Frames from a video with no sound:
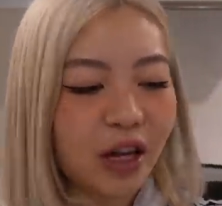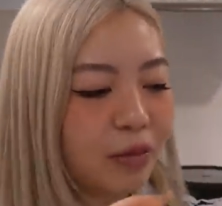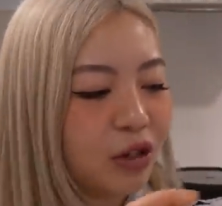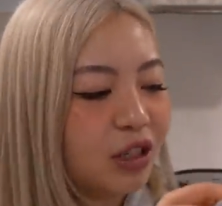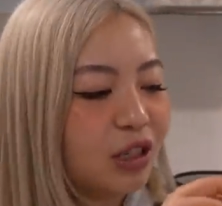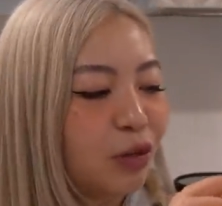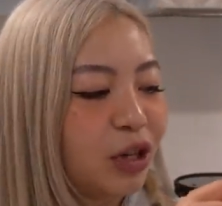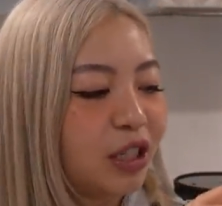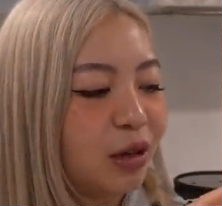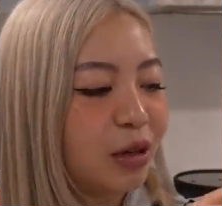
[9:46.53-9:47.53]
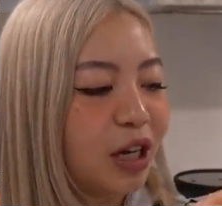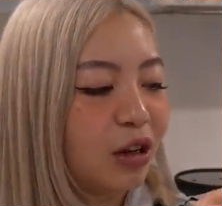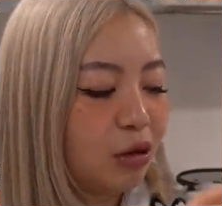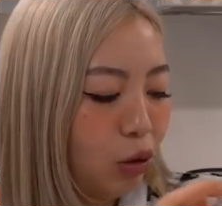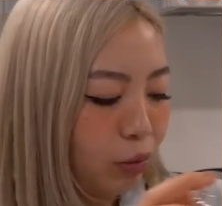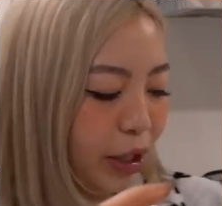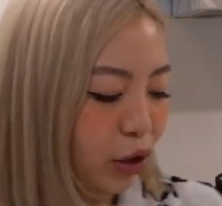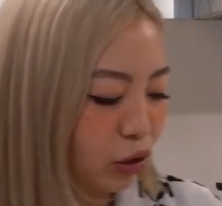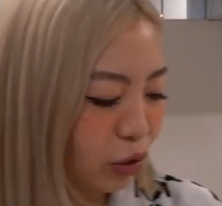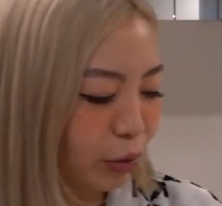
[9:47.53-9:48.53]
I'm gonna spray some now. Oh my
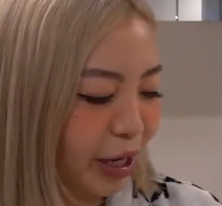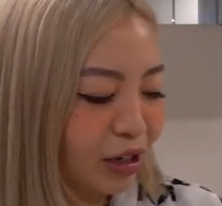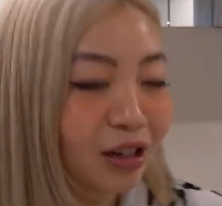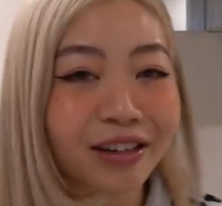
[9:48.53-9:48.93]
god, no, wait.